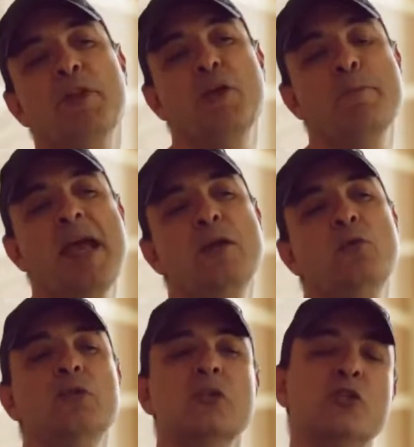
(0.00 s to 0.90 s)
But the man
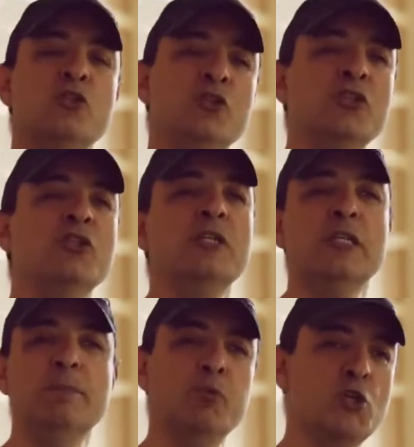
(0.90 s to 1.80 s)
who's
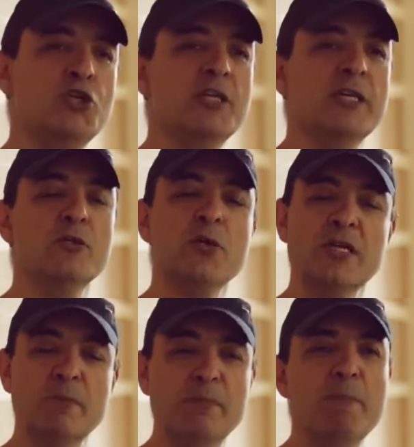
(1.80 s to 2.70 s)
consistently pushing and
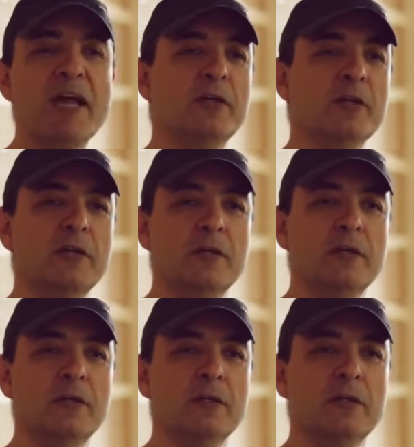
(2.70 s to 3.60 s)
trying to be better,
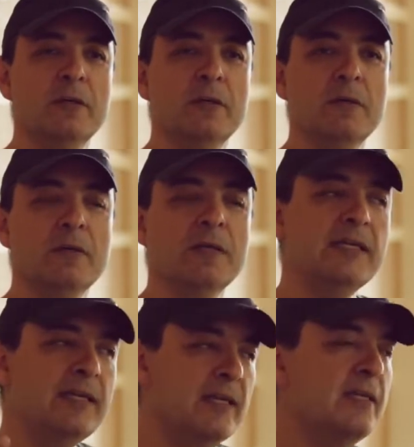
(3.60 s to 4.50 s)

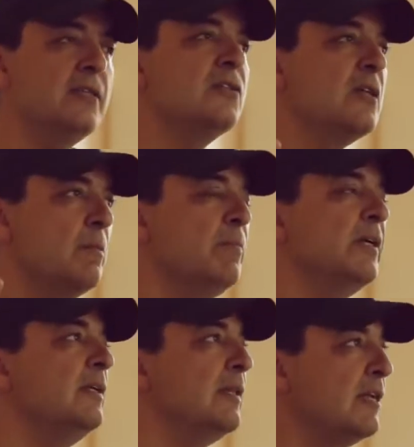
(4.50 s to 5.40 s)
he's
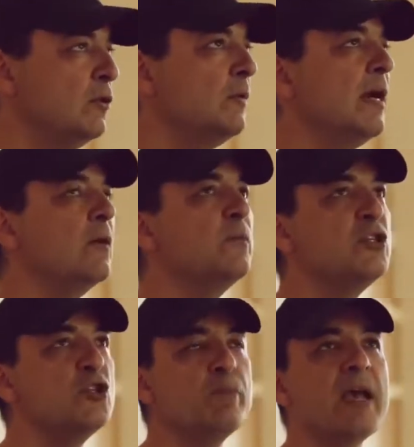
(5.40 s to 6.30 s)
somebody that you got to
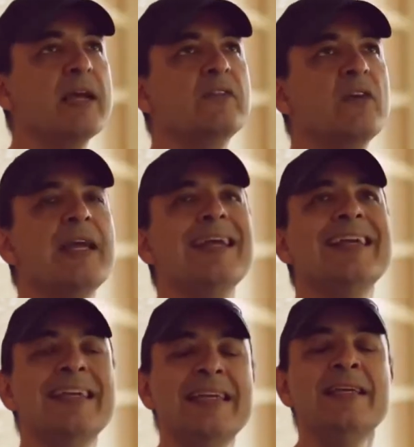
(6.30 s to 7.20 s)
respect.
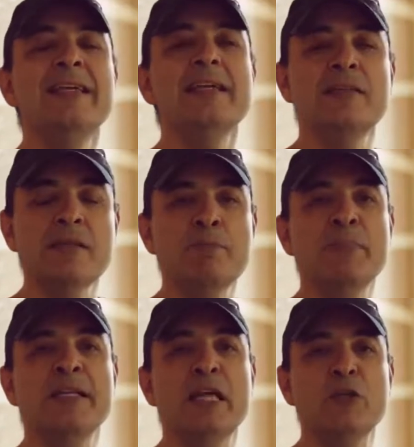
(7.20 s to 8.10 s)
He is
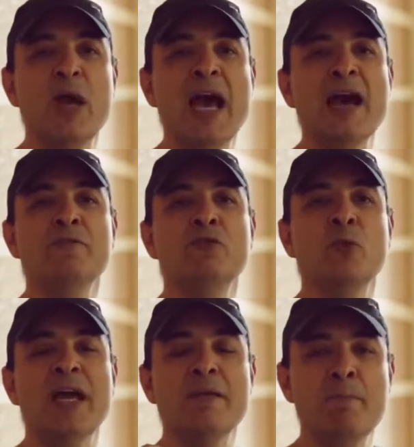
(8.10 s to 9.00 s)
somebody that you have
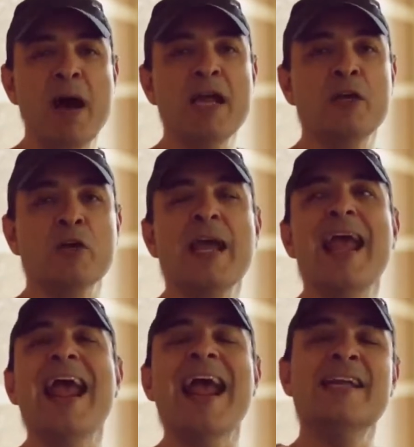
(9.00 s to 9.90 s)
to admire
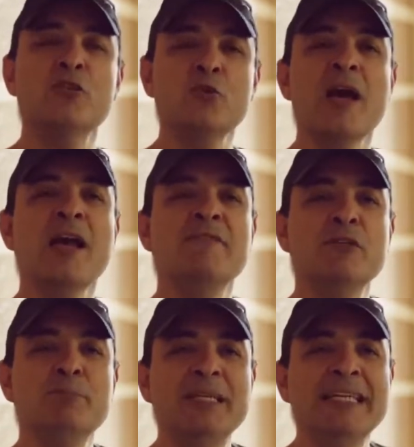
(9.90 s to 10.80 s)
and strive
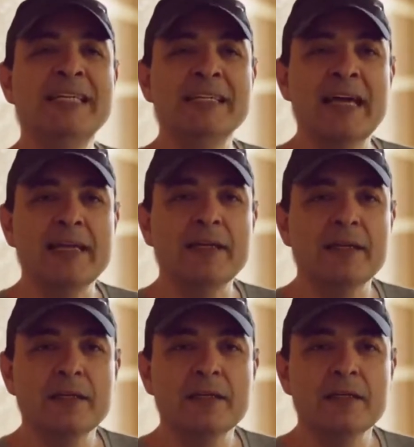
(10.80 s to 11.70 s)
to be like,